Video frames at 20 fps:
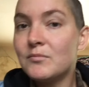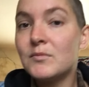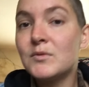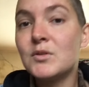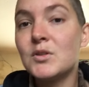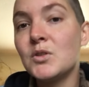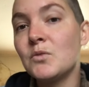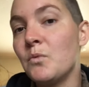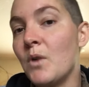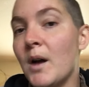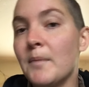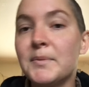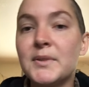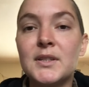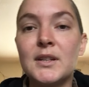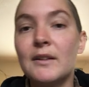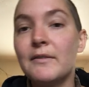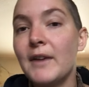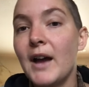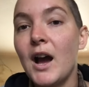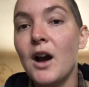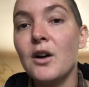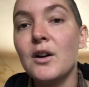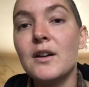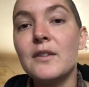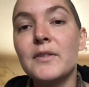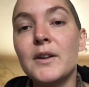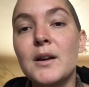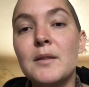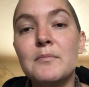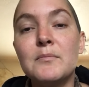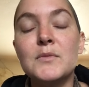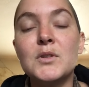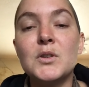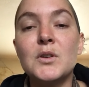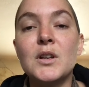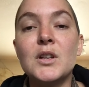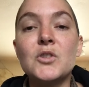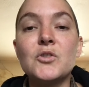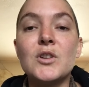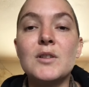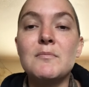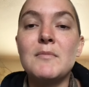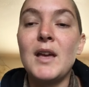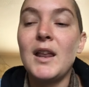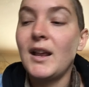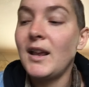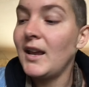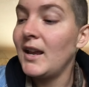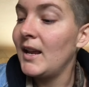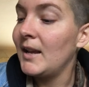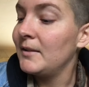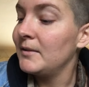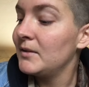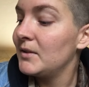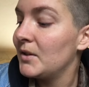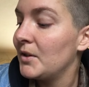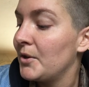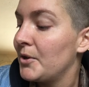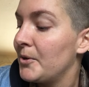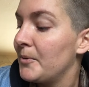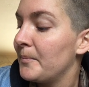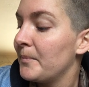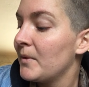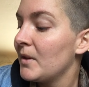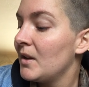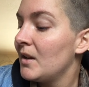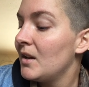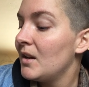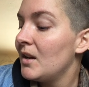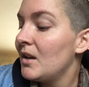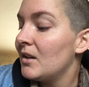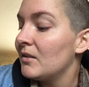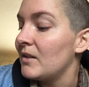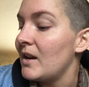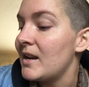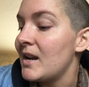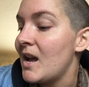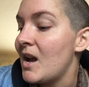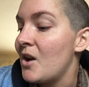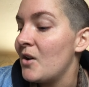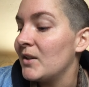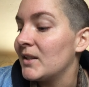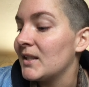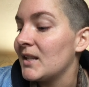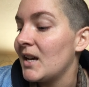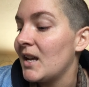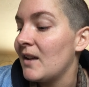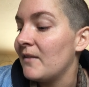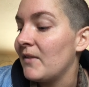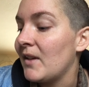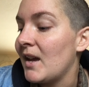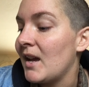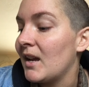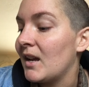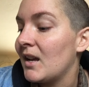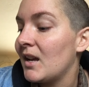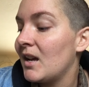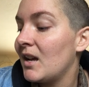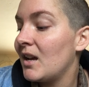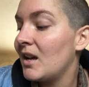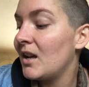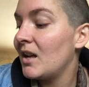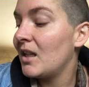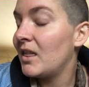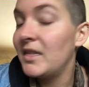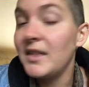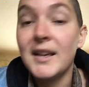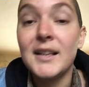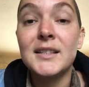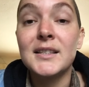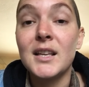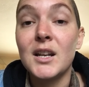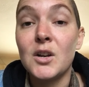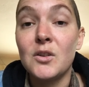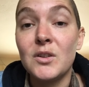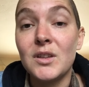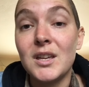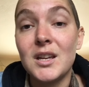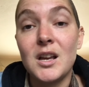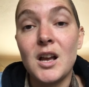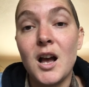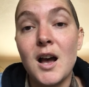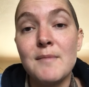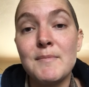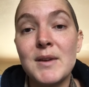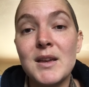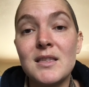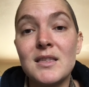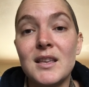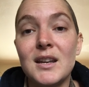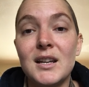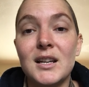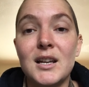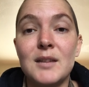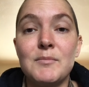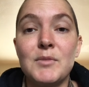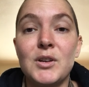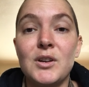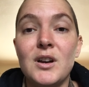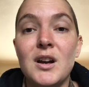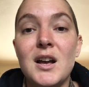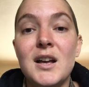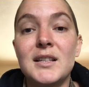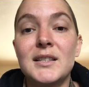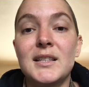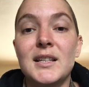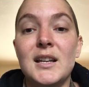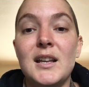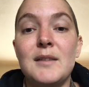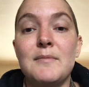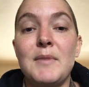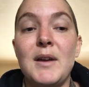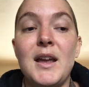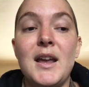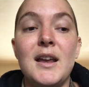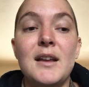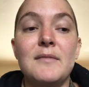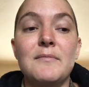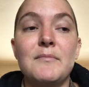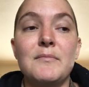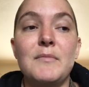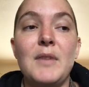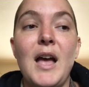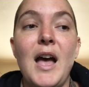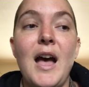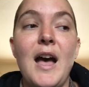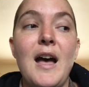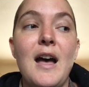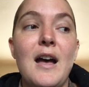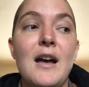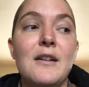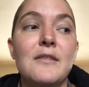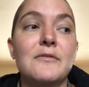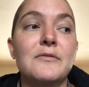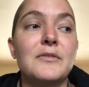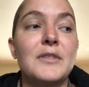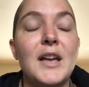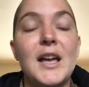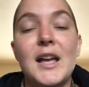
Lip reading: swap stuff out if I'm doing street medicing. So right now it's kind of like things that are really common that I come across that I might have